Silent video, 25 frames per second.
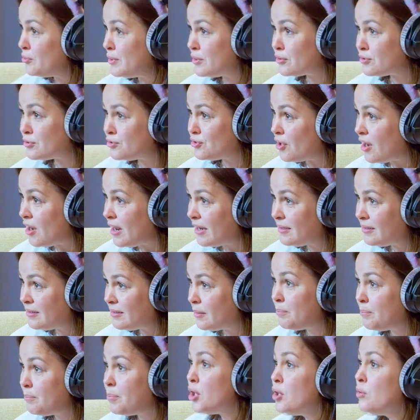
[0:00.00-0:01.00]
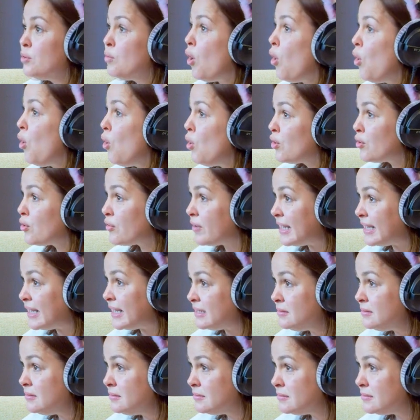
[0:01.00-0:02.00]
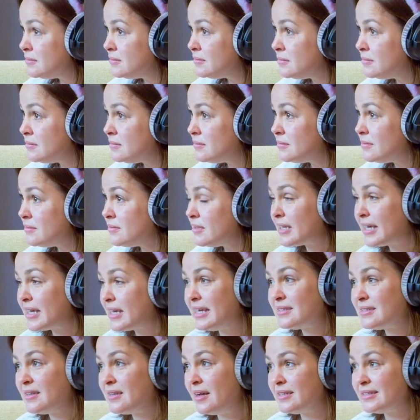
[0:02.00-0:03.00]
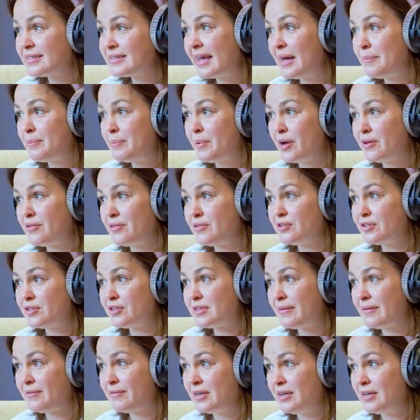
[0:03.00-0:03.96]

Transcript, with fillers: milk to try. Blue or green. The kids like to get both and just have a